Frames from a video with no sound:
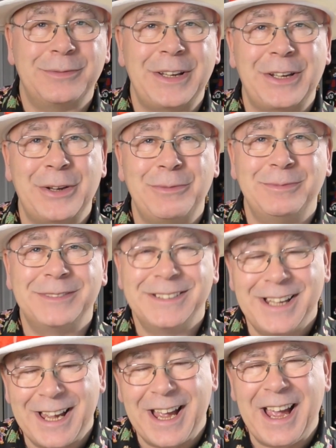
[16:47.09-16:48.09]
Thank you.
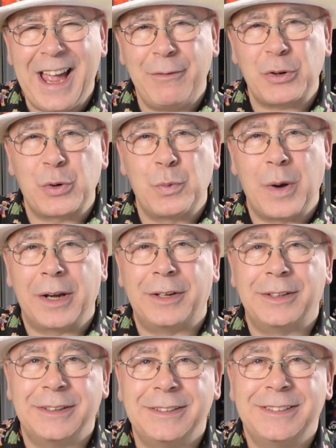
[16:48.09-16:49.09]
Have a good one.